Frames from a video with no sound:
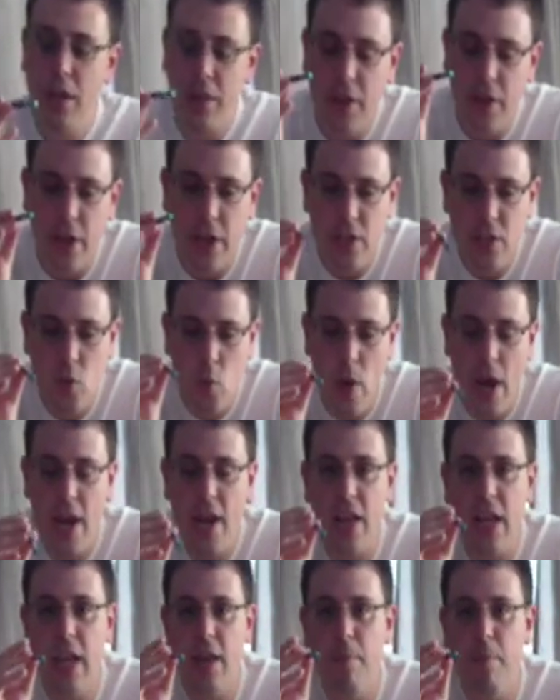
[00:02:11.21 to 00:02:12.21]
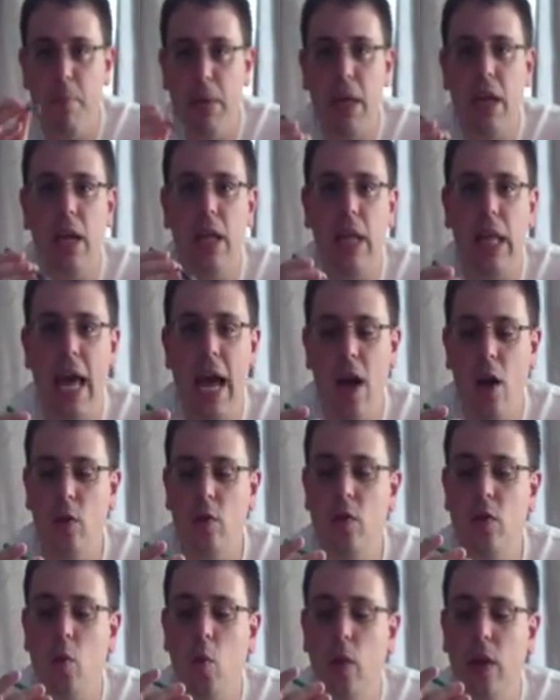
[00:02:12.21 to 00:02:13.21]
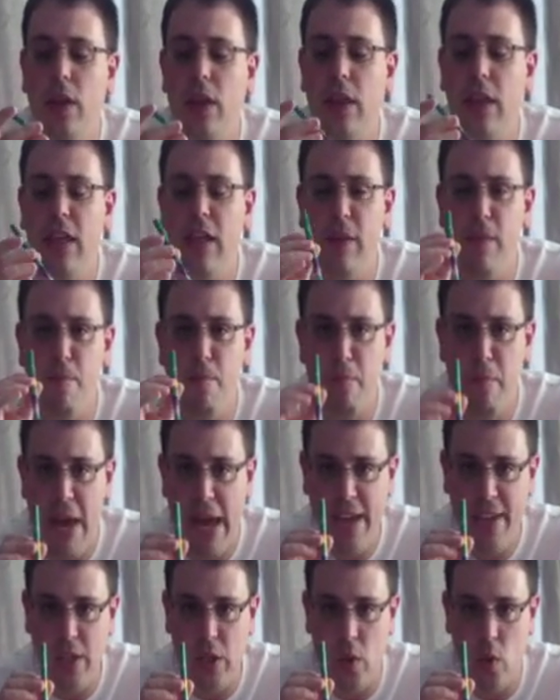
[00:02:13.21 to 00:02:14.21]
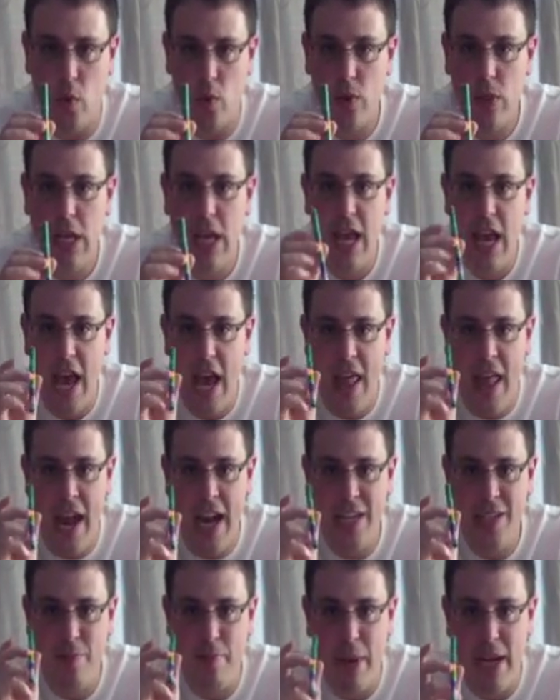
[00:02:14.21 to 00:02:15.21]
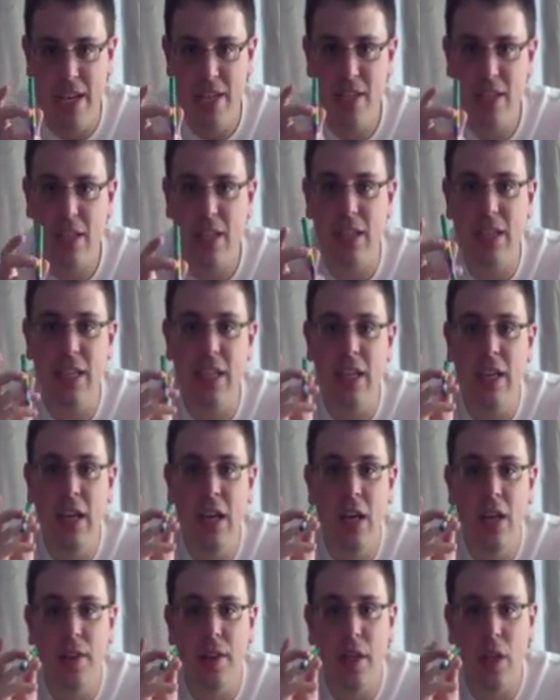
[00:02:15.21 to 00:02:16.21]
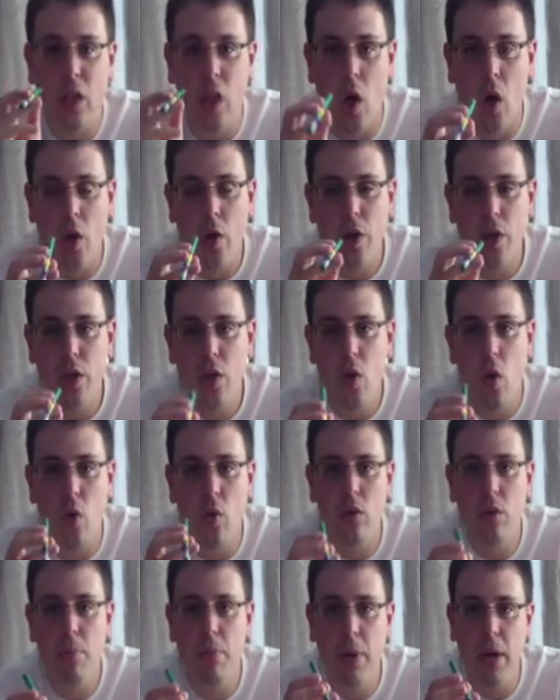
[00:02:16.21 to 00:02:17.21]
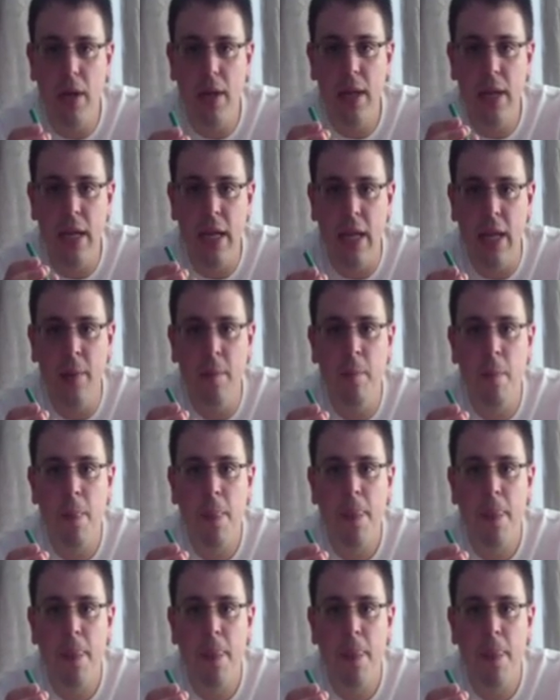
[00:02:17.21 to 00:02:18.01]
There is a way to get big clouds with the manuals, and that is basically the longer you hold the button in